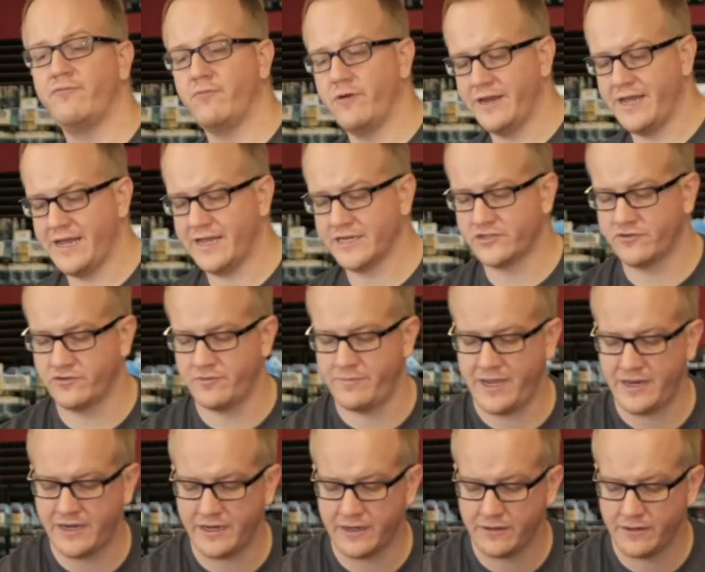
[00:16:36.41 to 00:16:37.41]
have 1 action
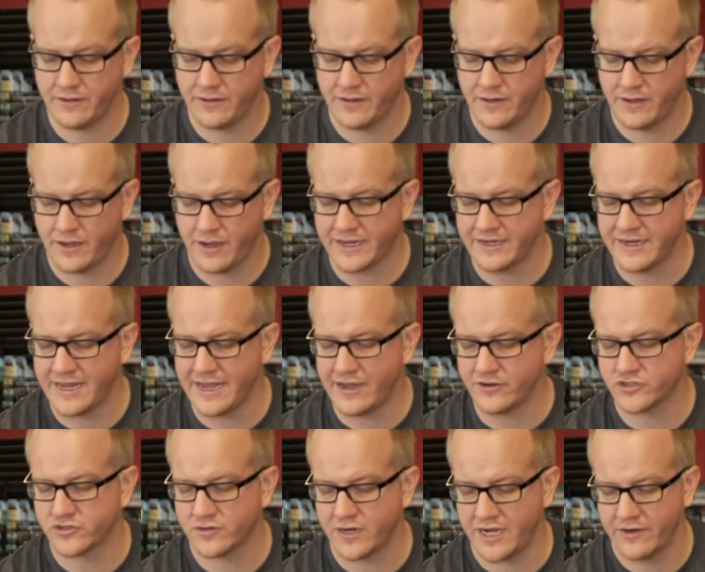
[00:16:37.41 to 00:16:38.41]
remaining. I can
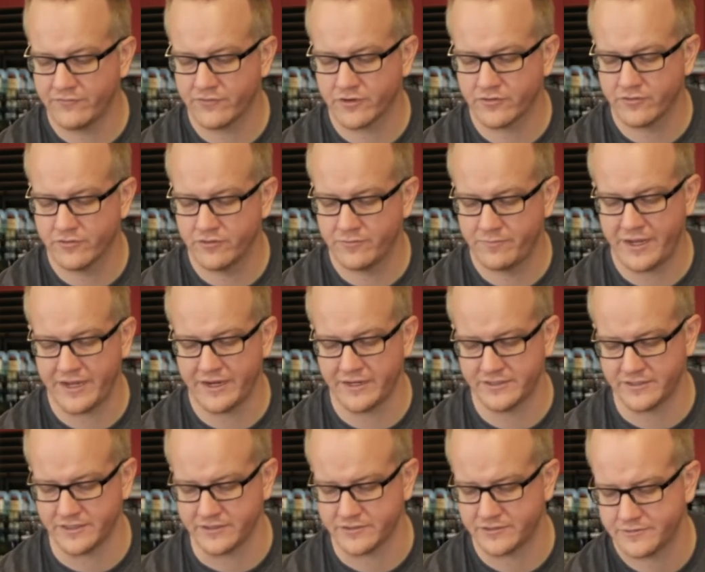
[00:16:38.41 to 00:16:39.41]
now try and recruit
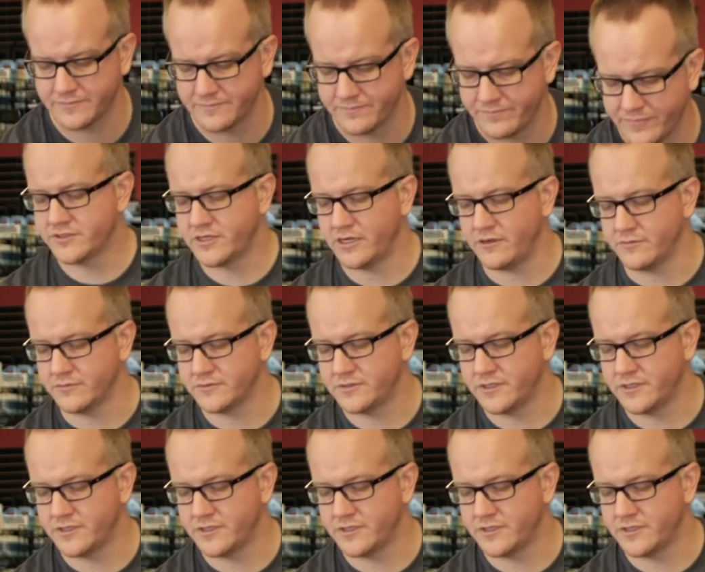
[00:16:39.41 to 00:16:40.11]
Pegasus. So